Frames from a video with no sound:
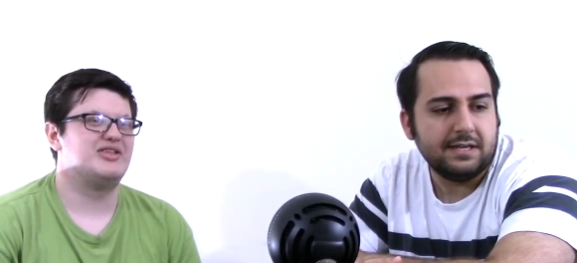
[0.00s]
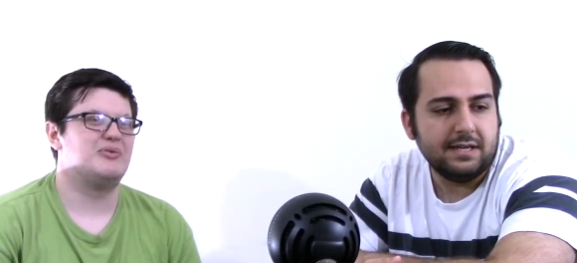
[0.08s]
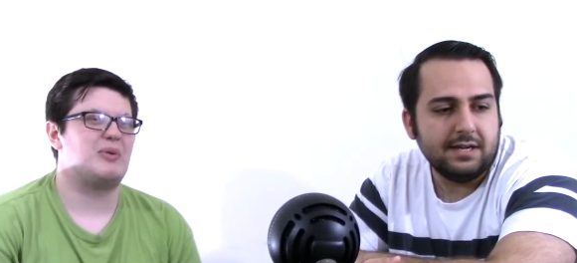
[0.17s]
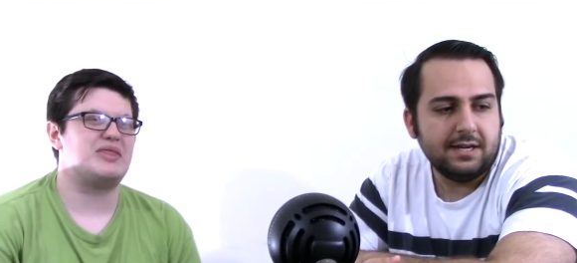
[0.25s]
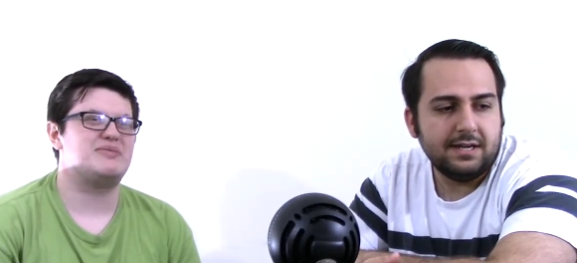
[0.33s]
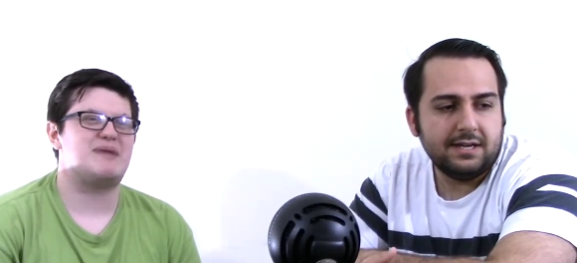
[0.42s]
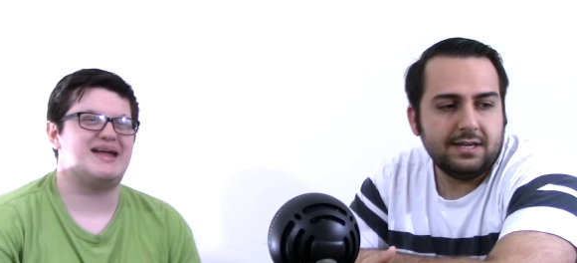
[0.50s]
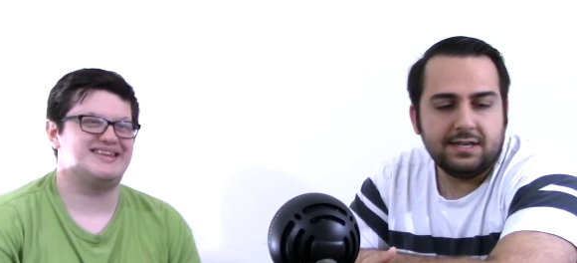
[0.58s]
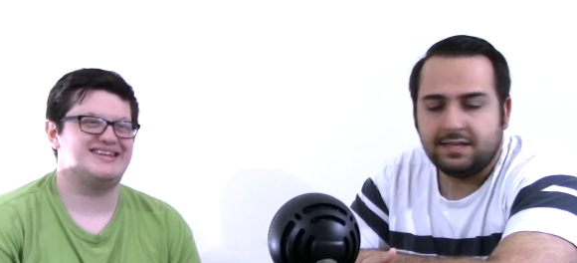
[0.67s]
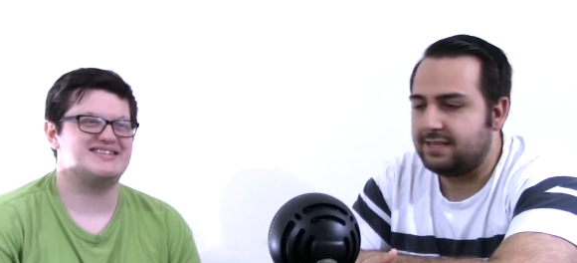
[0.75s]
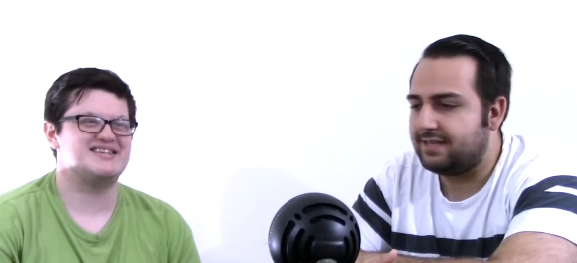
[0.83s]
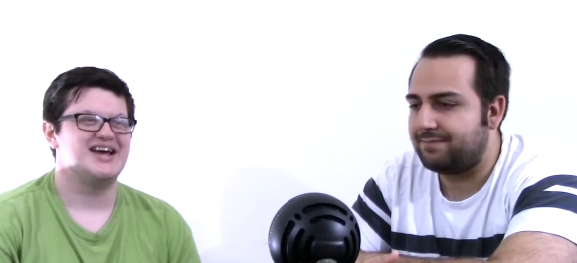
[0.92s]
Speaker 1: the Wet
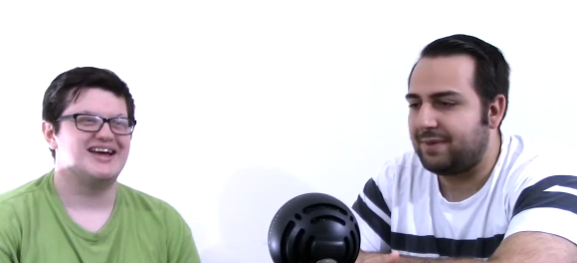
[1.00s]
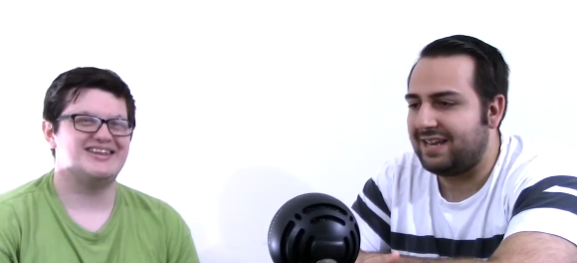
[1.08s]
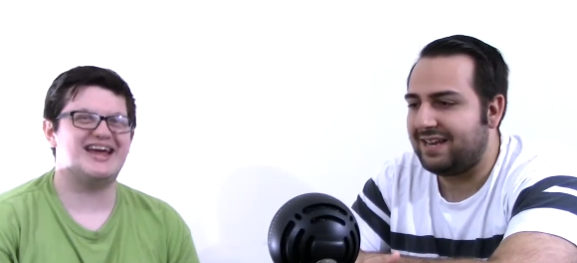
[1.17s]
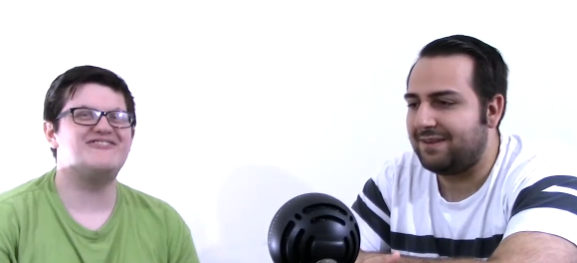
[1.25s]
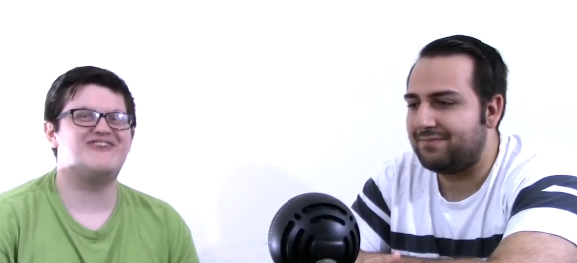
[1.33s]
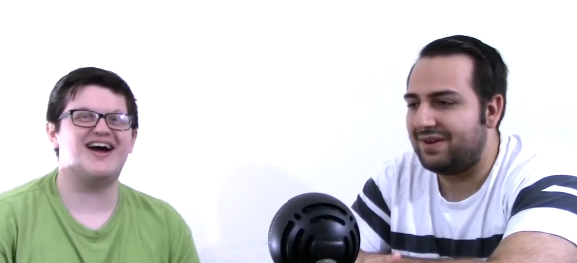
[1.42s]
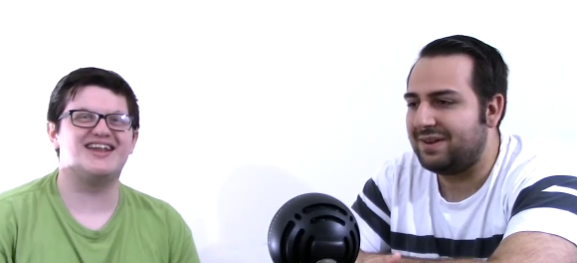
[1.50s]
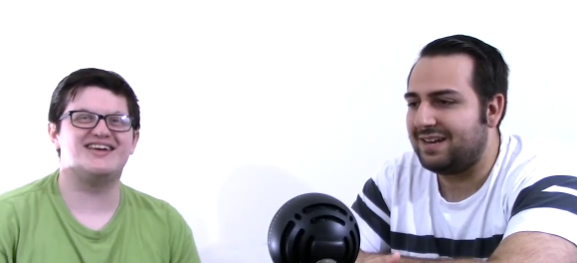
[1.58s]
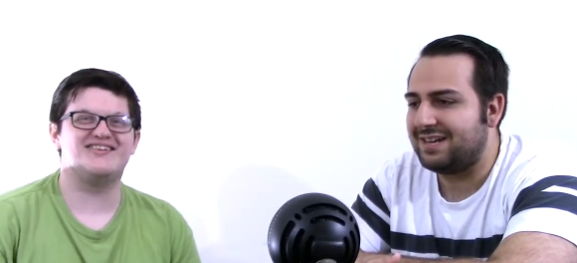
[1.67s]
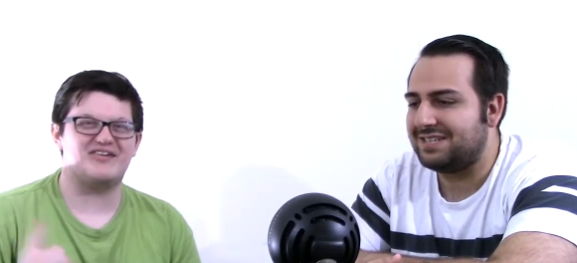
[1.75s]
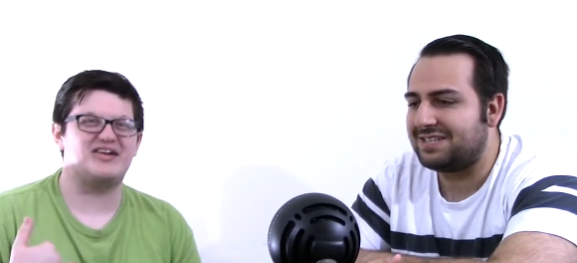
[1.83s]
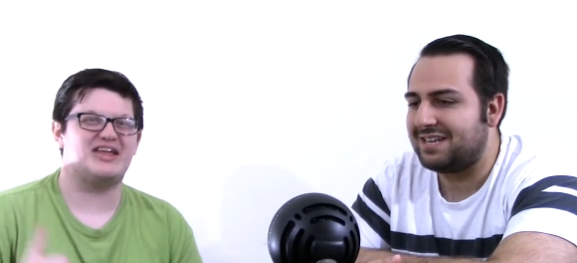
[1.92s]
Bandits. The, they, they
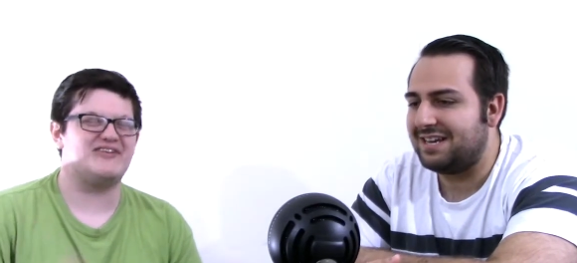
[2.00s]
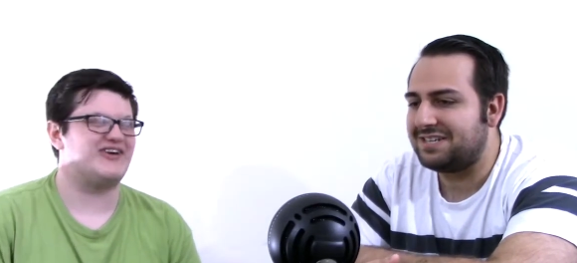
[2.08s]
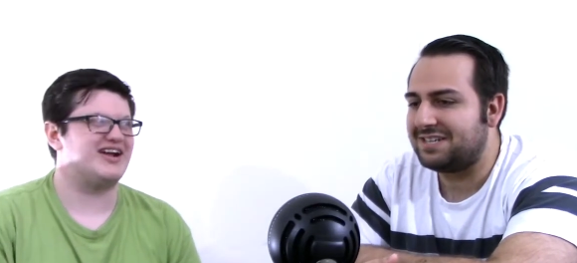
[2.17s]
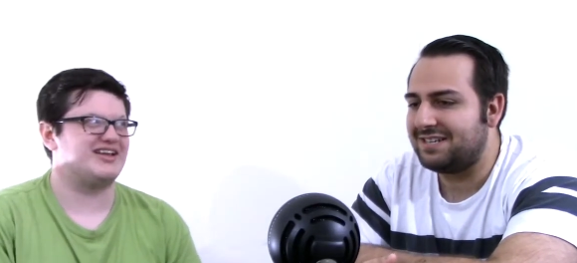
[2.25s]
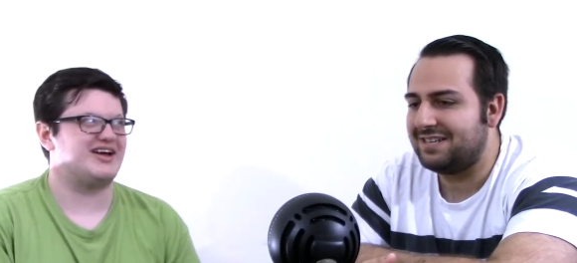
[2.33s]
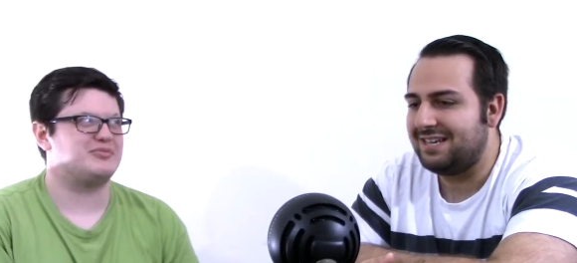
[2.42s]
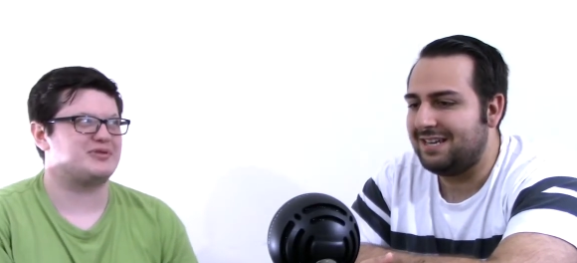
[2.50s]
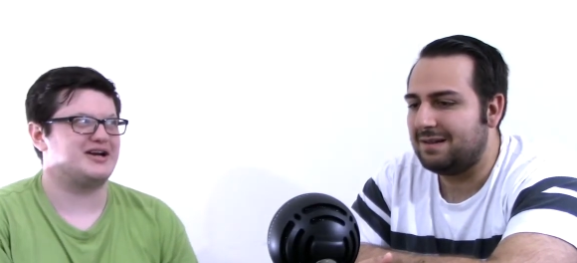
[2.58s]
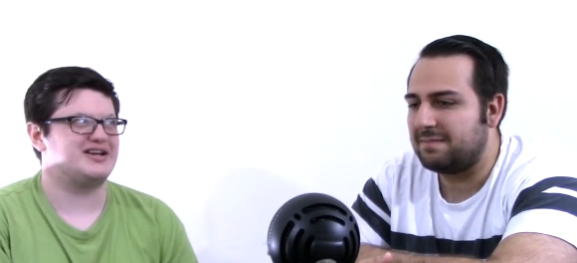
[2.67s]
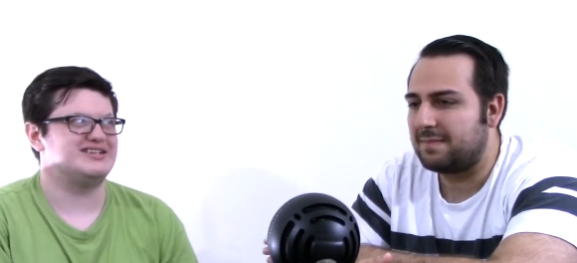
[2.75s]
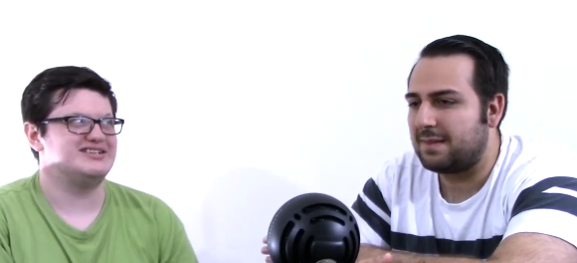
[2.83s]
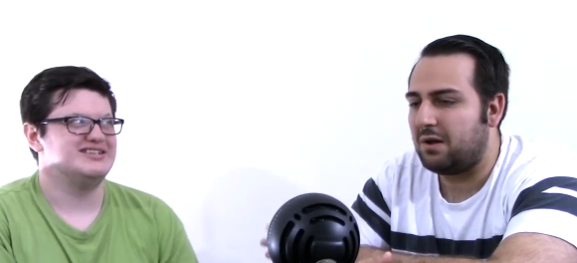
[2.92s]
finally, they finally
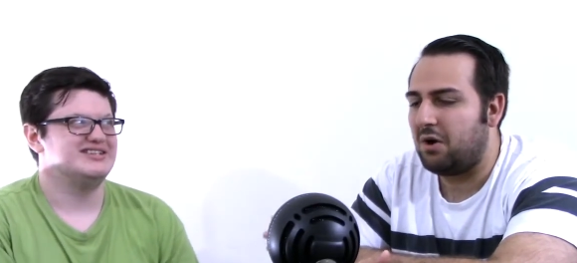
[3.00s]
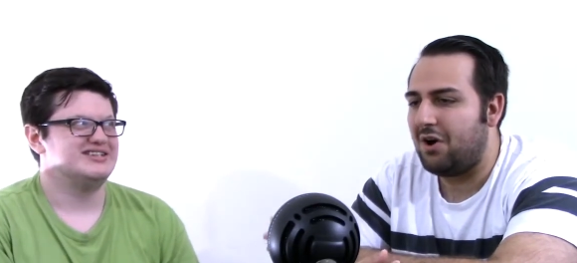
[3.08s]
upgraded.